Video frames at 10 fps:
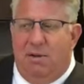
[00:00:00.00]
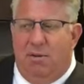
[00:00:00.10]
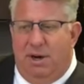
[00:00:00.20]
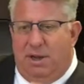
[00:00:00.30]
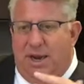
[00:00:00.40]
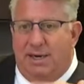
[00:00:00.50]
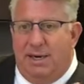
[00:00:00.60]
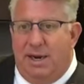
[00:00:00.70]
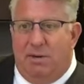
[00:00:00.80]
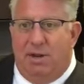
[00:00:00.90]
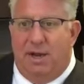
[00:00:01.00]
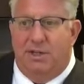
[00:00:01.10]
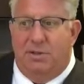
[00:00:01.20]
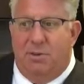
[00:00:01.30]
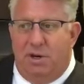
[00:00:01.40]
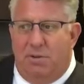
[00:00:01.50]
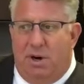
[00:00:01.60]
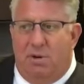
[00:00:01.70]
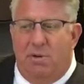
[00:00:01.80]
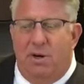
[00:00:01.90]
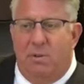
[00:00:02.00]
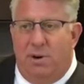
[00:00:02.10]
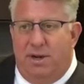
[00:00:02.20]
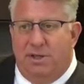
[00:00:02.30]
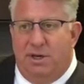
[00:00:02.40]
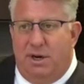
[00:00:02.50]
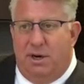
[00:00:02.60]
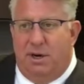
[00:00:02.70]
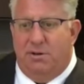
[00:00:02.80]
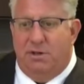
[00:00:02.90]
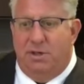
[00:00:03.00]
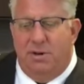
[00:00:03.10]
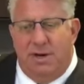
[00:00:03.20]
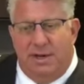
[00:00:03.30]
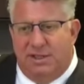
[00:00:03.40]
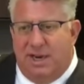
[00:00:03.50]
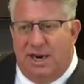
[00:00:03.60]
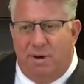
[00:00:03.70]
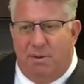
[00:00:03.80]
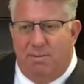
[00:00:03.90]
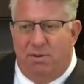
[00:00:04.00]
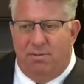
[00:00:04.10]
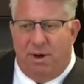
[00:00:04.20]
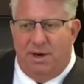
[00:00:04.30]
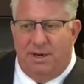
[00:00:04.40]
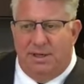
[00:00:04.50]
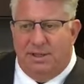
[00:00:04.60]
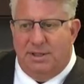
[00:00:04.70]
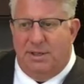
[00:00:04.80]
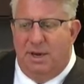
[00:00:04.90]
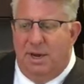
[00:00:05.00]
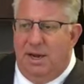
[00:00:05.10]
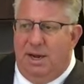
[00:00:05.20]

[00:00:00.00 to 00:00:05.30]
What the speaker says: where it outlines what you own and where things are going to go to, and it's signed by both parties and